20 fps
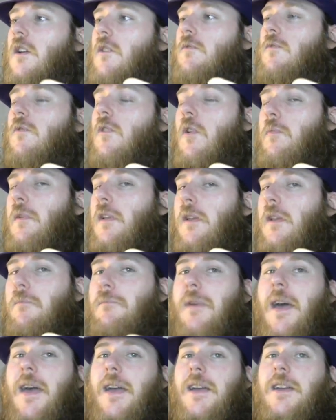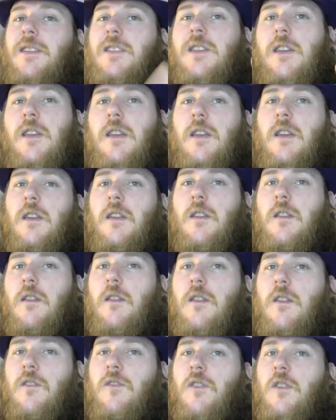We're opening packs.
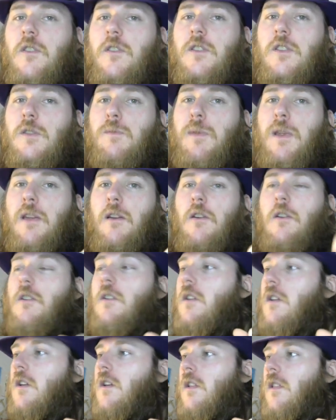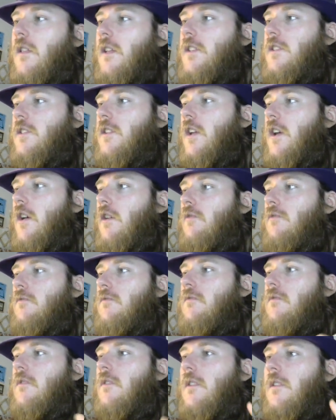You've heard the spiel. Let's go.
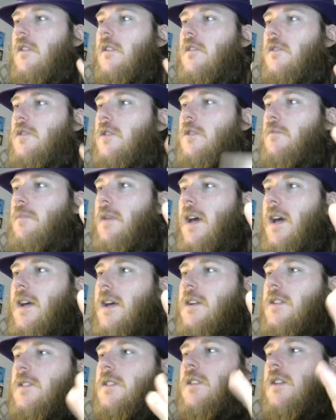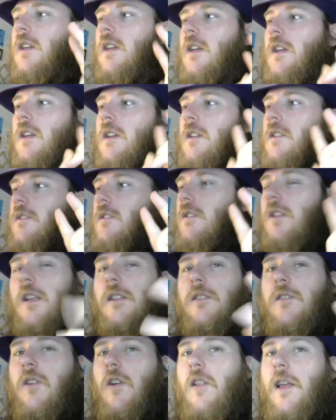2 packs. Just
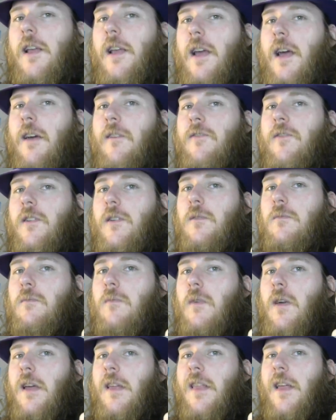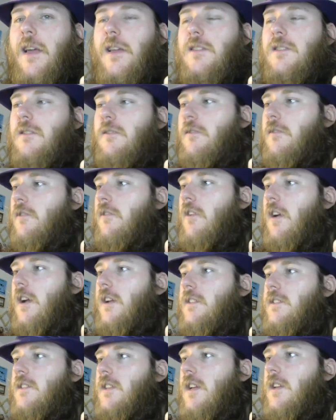that's all I got from my last little
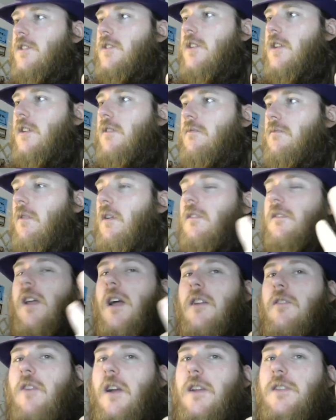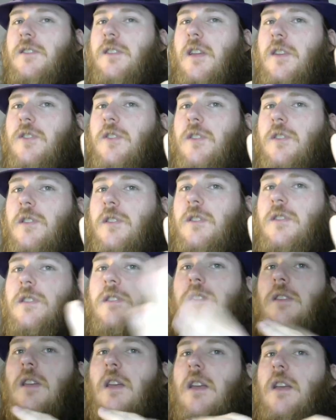grind session. Well, not grind session. This
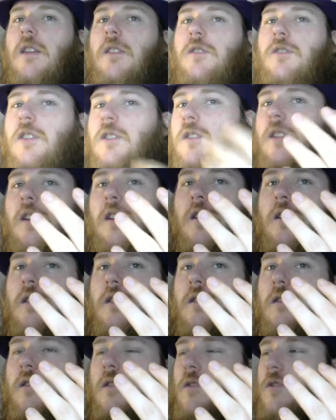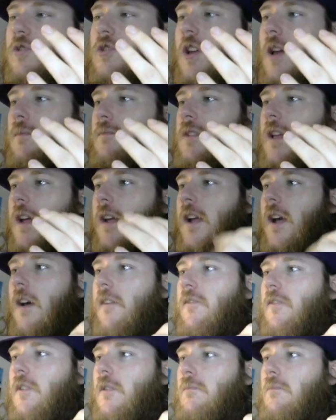is just the gems I
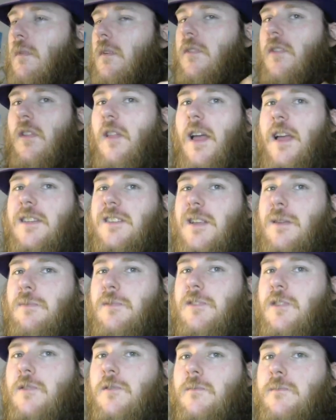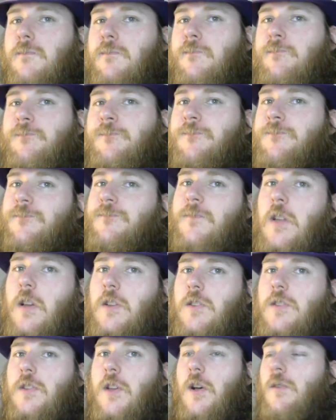got from the last episode.
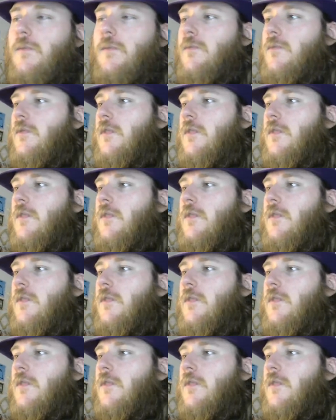So,